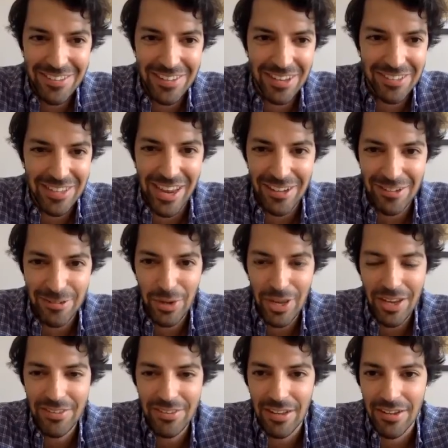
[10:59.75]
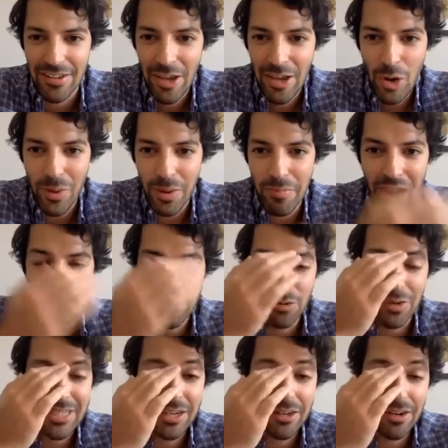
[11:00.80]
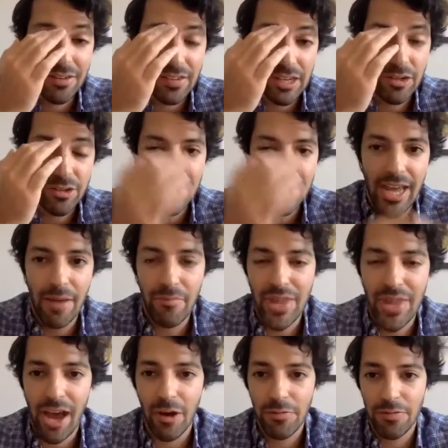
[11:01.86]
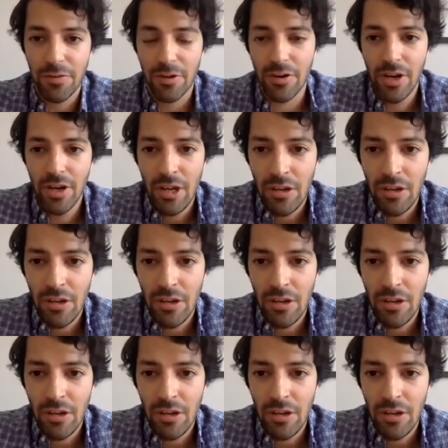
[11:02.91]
6-8 weeks, and we might already consider them now for